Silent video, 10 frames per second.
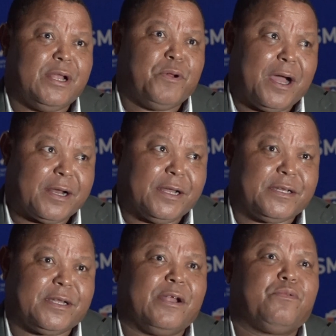and we
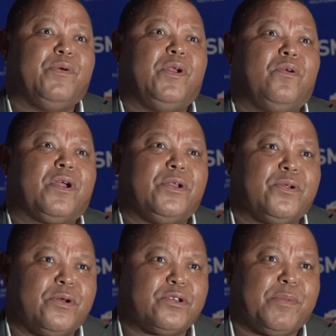agreed that we will look
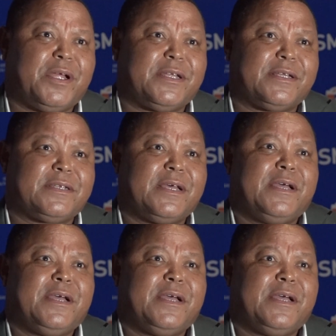into those matters.